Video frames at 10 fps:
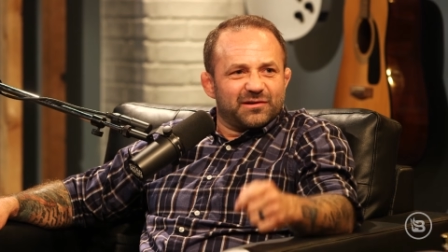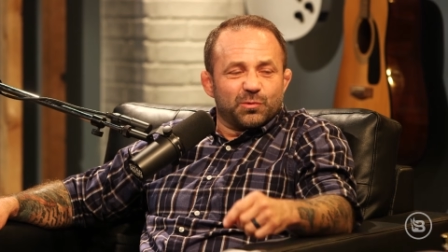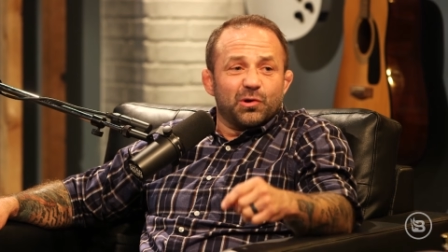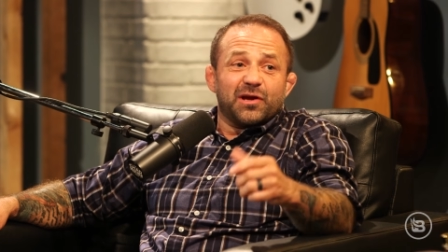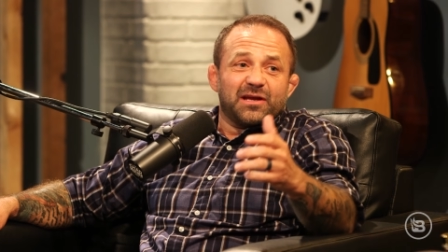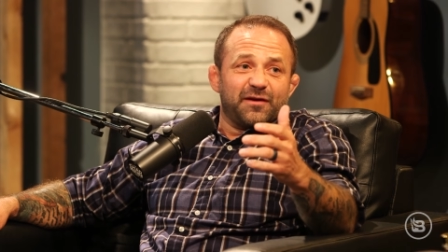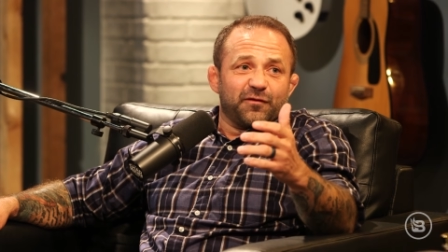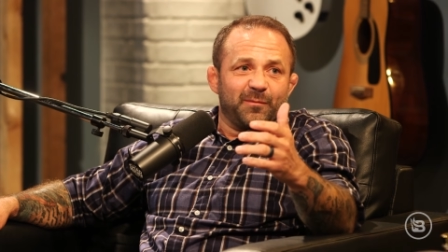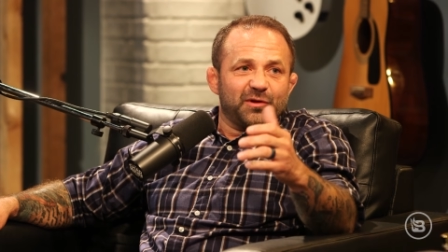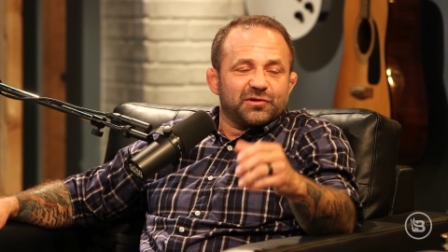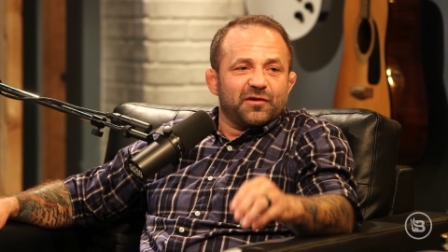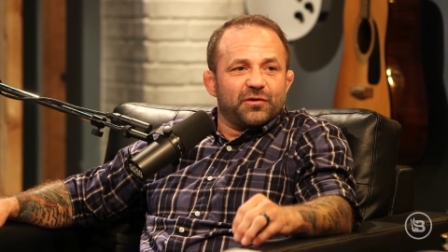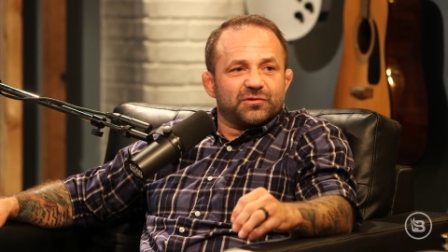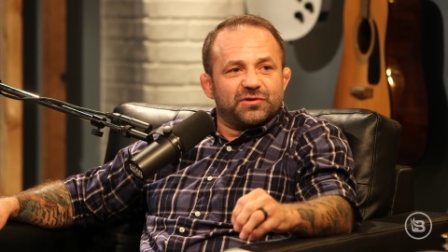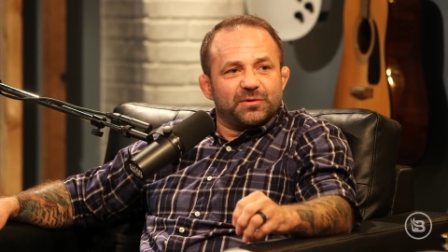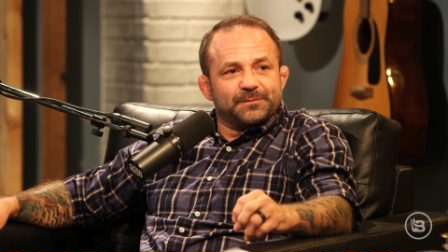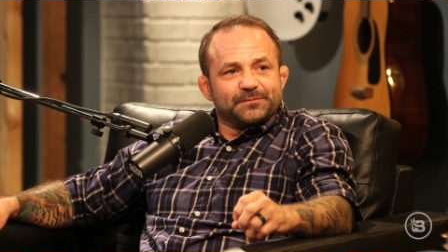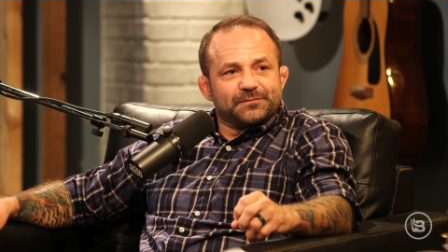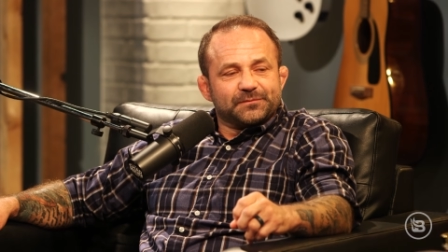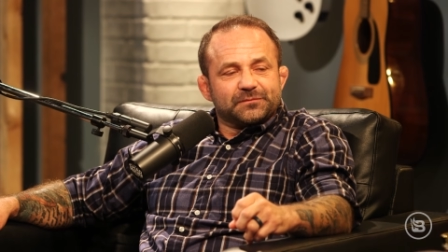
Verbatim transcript: It's a real good gift for military folks too. Yeah.